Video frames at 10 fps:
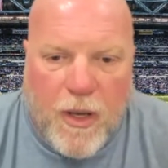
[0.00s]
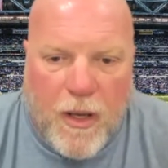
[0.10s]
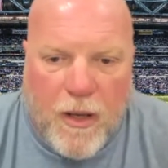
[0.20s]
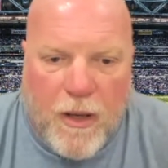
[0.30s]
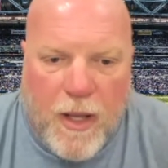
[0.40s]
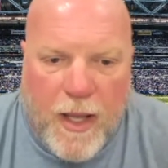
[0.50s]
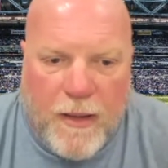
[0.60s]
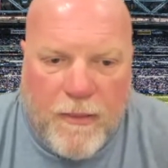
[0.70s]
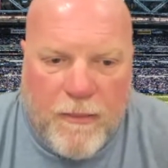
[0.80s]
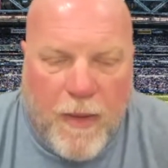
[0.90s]
uh,
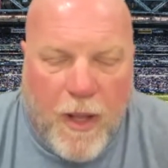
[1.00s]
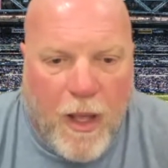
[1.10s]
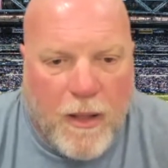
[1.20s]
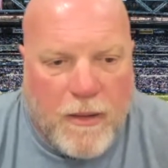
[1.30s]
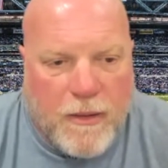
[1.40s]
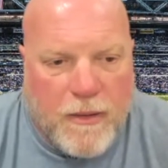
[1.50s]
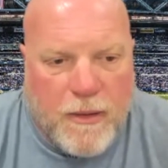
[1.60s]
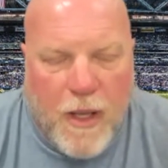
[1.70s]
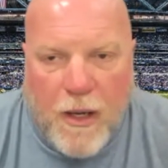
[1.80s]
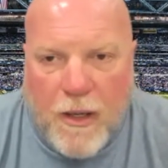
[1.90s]
and
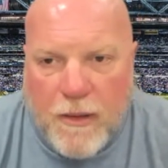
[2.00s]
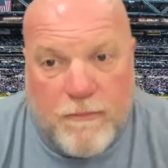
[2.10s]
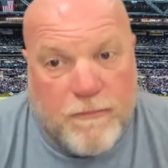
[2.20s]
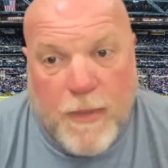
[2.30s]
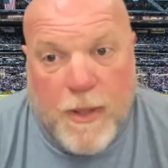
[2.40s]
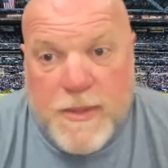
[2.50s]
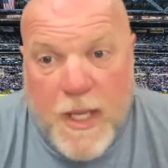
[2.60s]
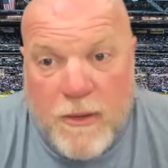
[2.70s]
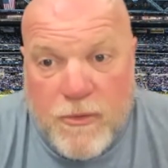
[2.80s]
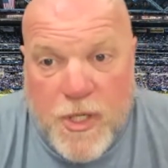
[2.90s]
uh, maybe
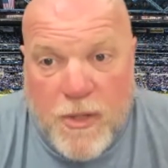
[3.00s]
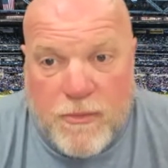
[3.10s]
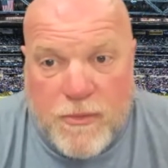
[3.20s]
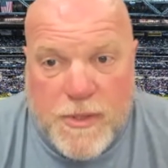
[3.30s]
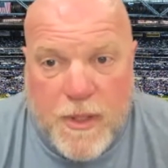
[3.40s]
Daniel Jones.